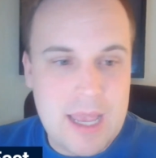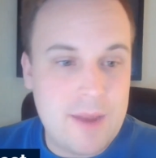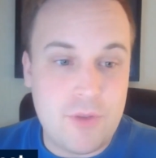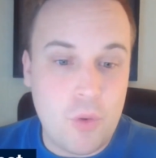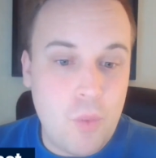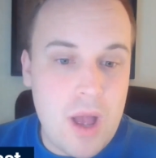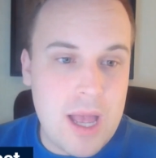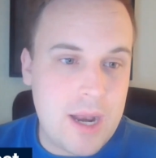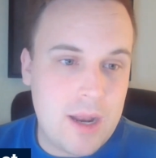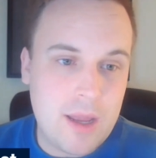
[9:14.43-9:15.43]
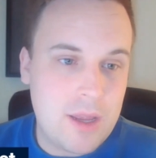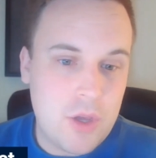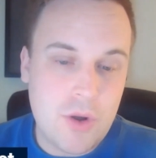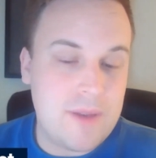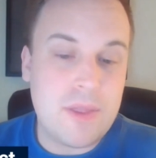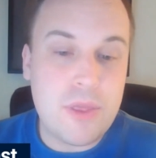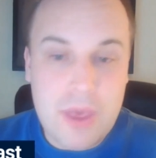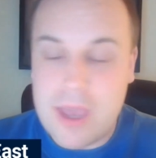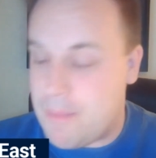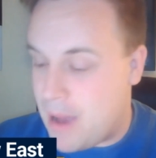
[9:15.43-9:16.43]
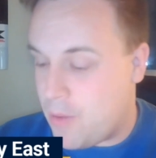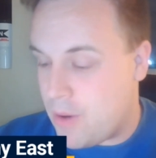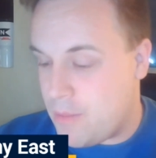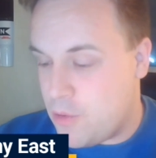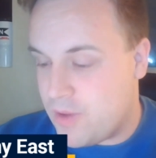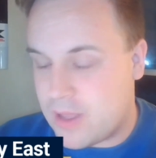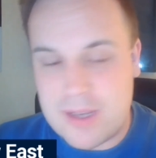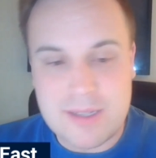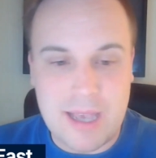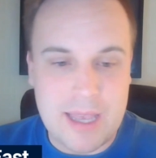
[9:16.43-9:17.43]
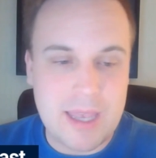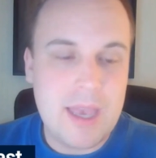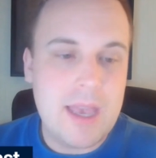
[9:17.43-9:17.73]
And if you're one, you don't even think about what moving looks like.